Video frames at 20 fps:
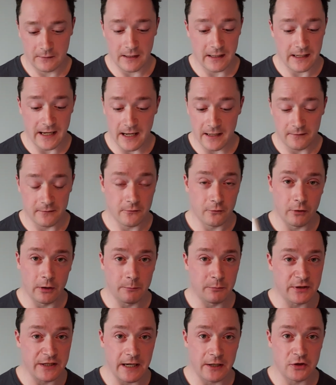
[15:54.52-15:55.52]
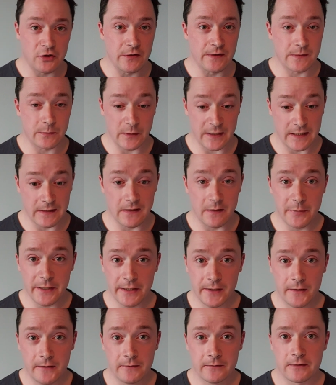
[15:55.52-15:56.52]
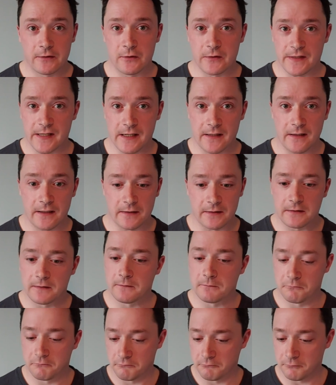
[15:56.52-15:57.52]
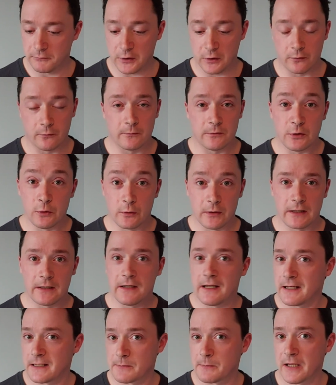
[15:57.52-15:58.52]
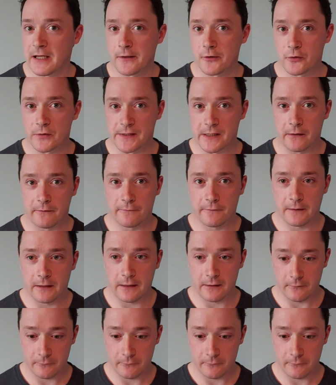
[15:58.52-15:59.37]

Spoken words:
Again, there are protections within the bill to say that, you can explain yourself.